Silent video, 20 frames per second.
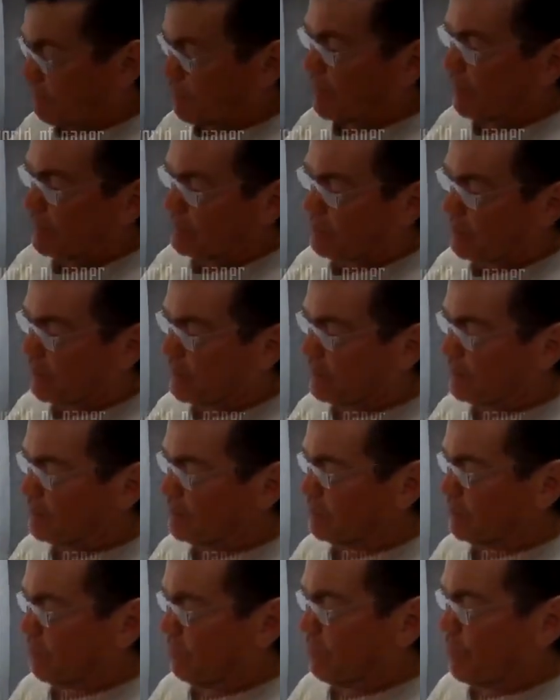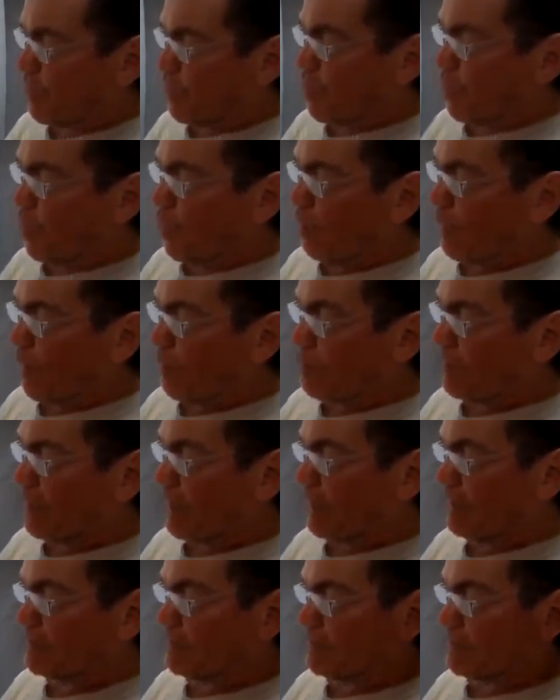thing. So this all
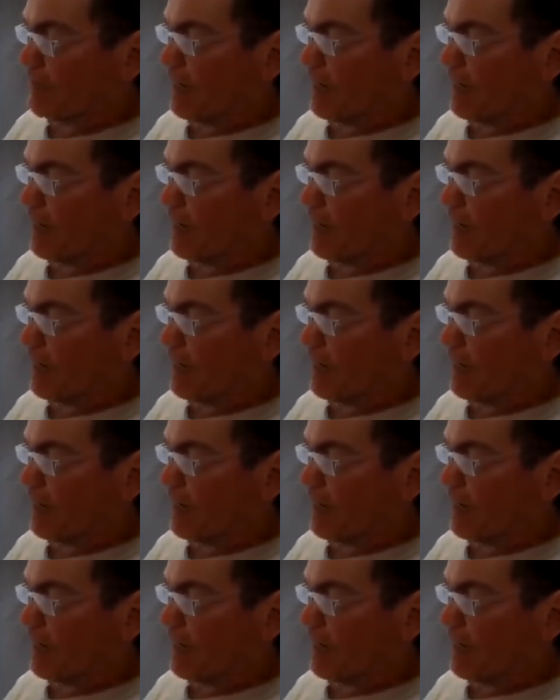uppercase text.